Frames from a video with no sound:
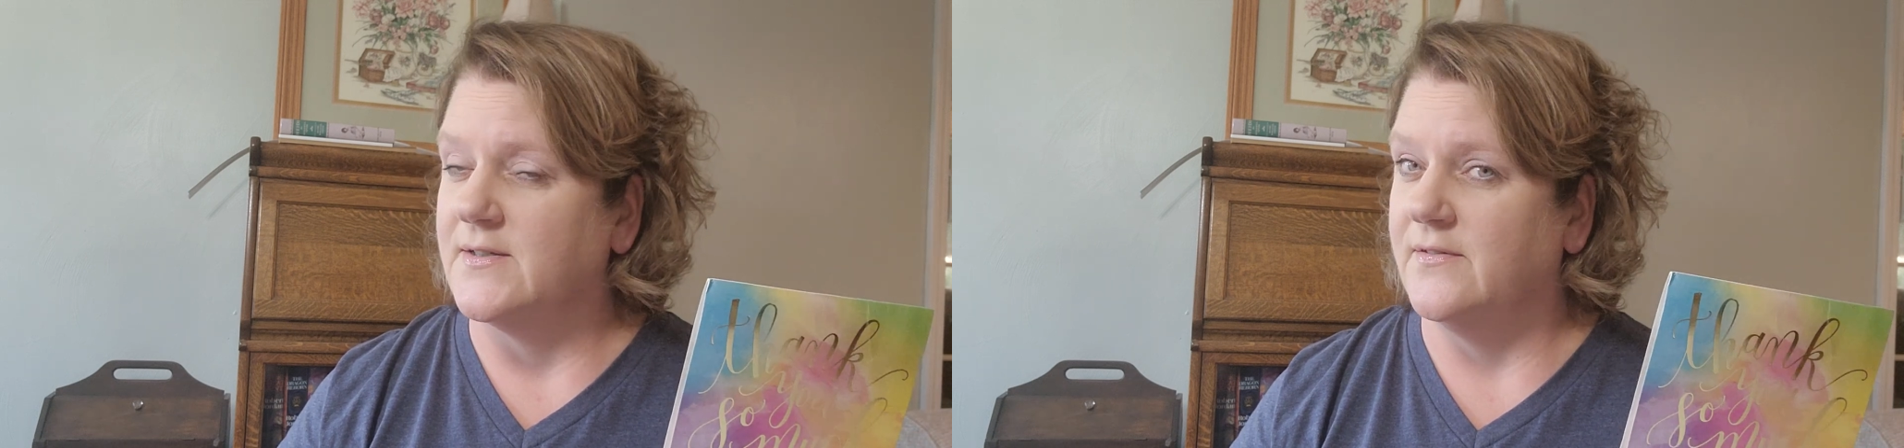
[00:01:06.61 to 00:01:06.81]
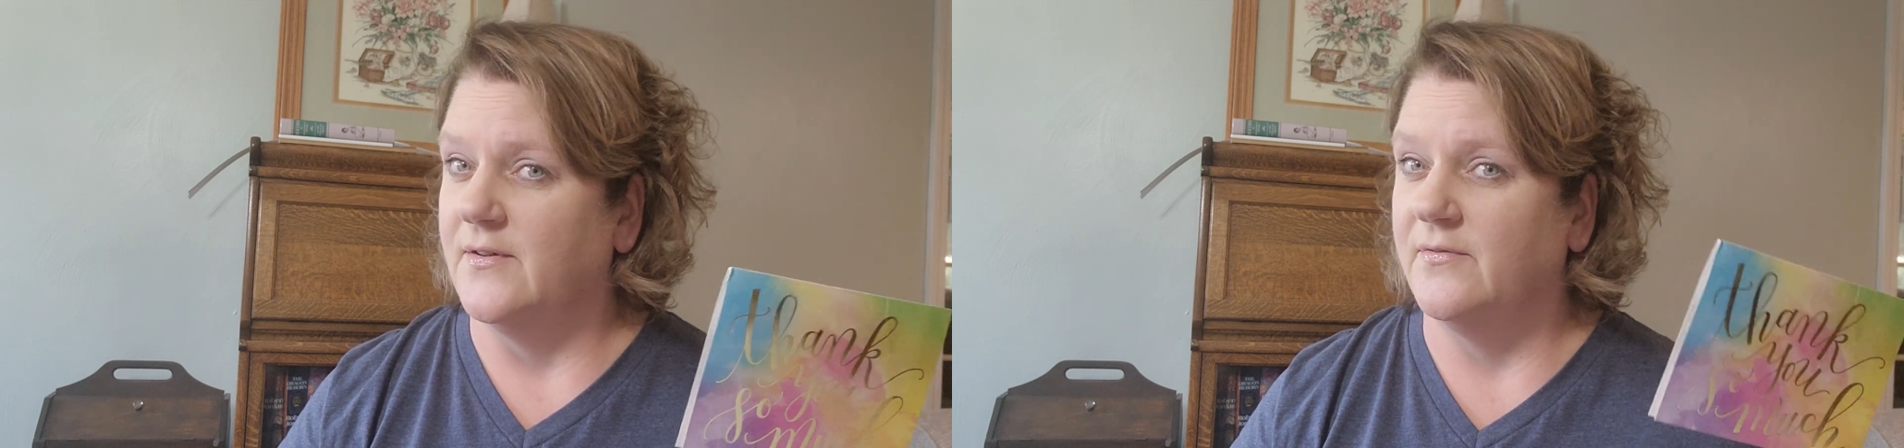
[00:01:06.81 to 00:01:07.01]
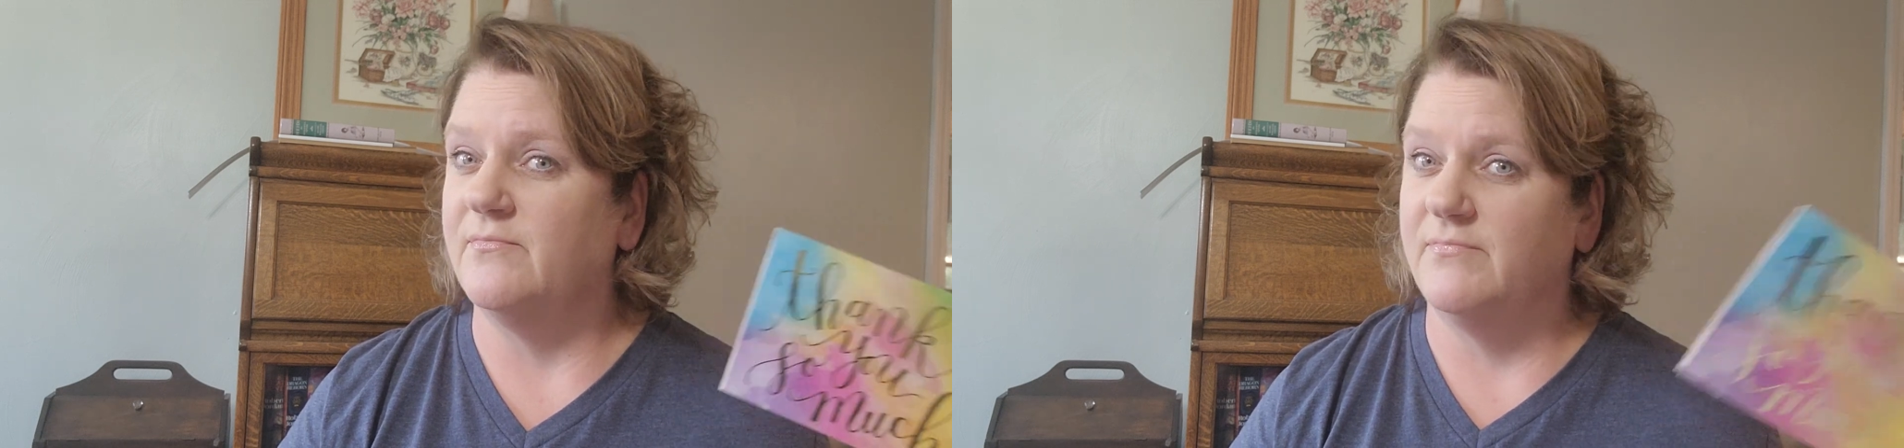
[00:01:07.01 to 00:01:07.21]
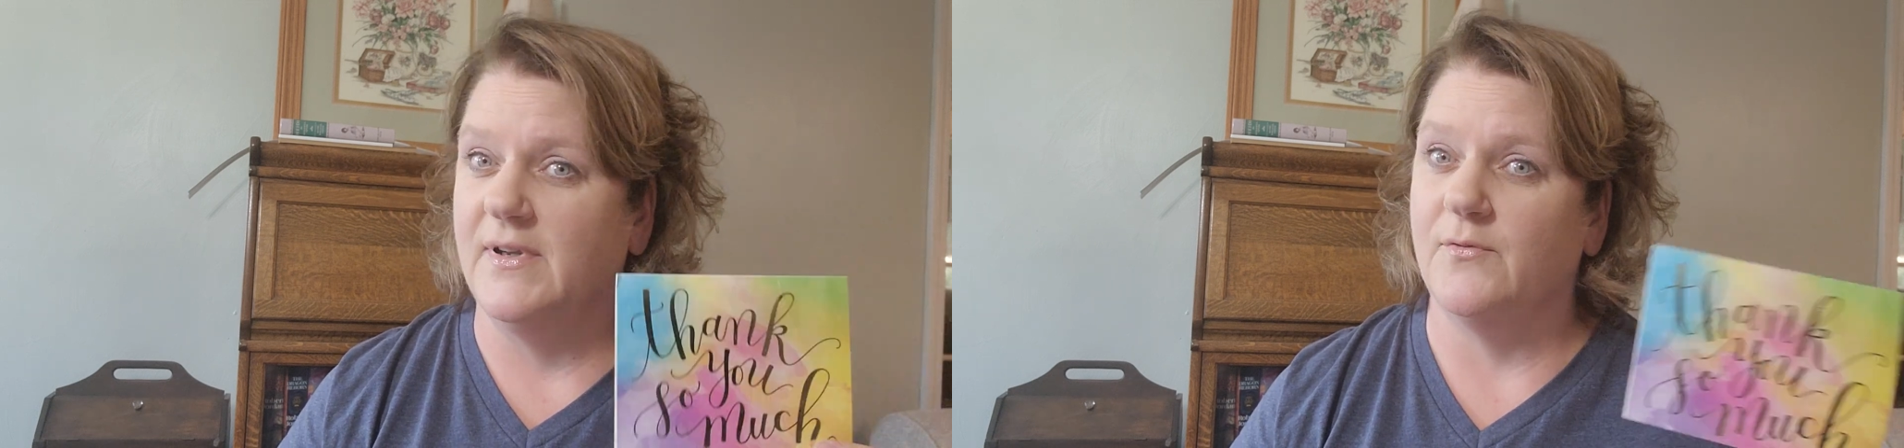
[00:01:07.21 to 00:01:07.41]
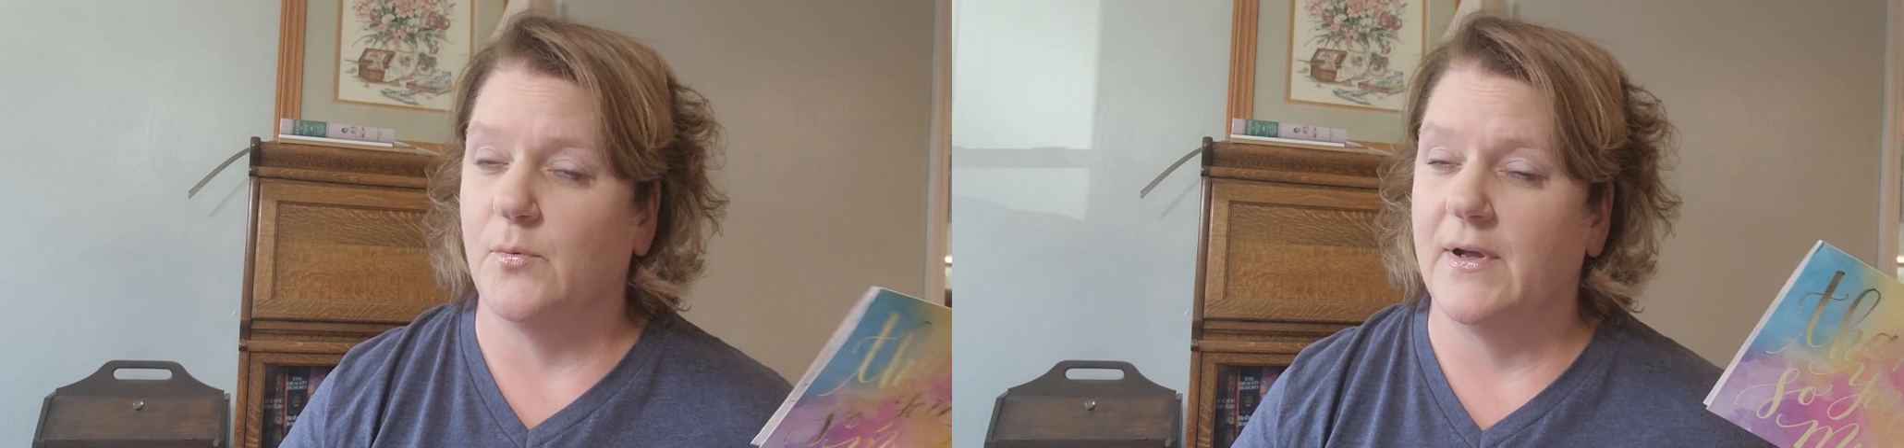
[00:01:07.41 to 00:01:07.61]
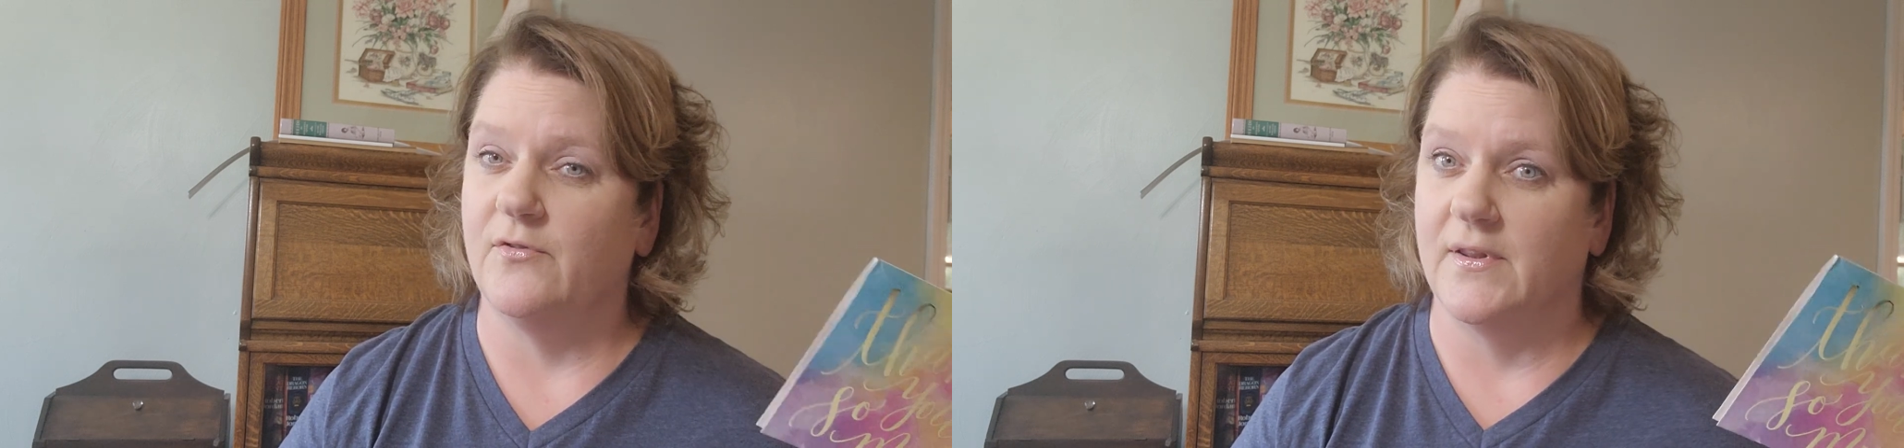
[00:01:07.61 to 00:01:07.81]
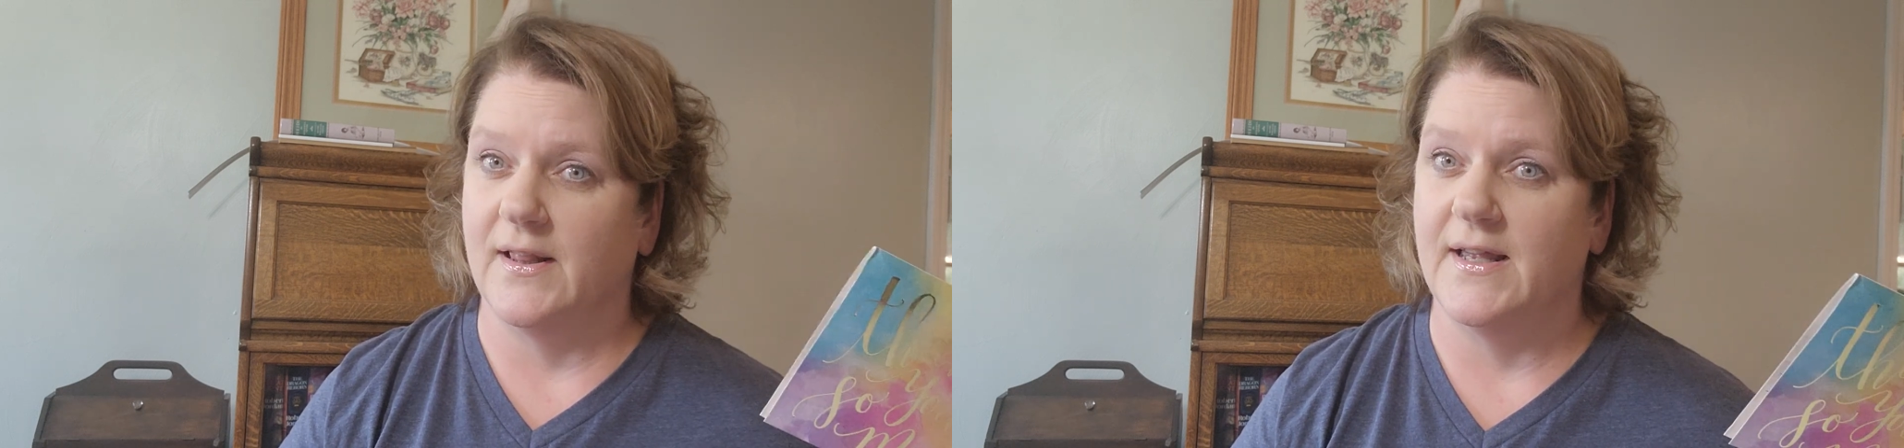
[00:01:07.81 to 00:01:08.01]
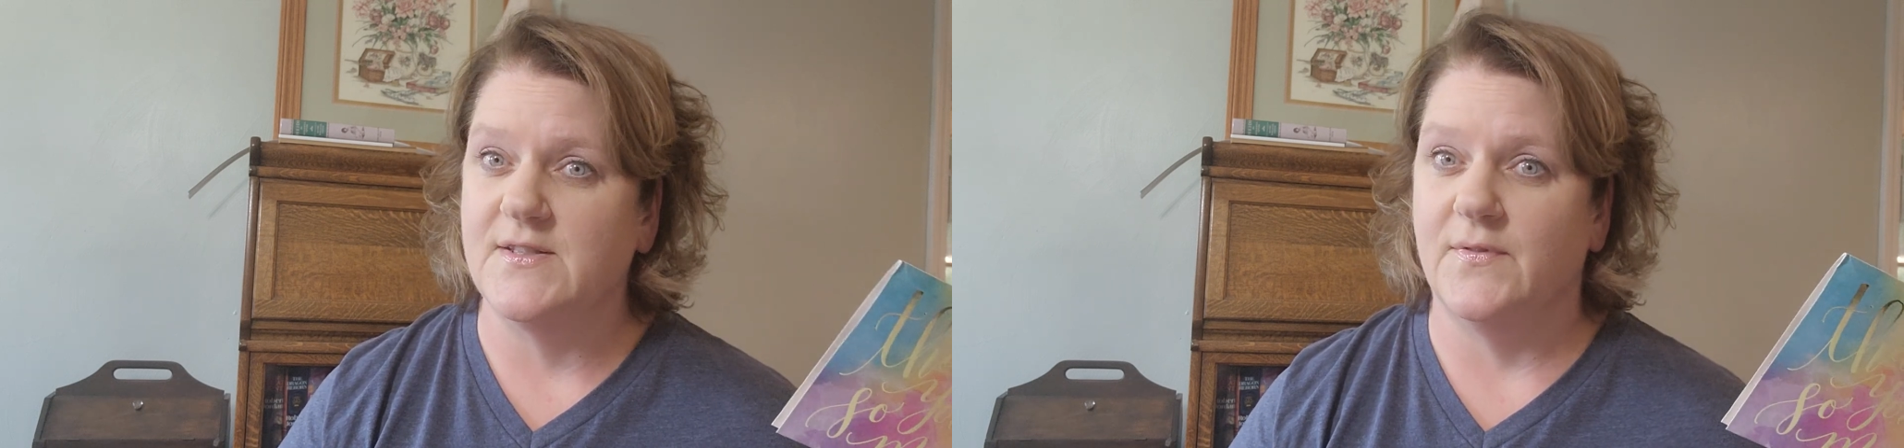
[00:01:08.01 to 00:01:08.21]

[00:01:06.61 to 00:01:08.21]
the giveaway for the last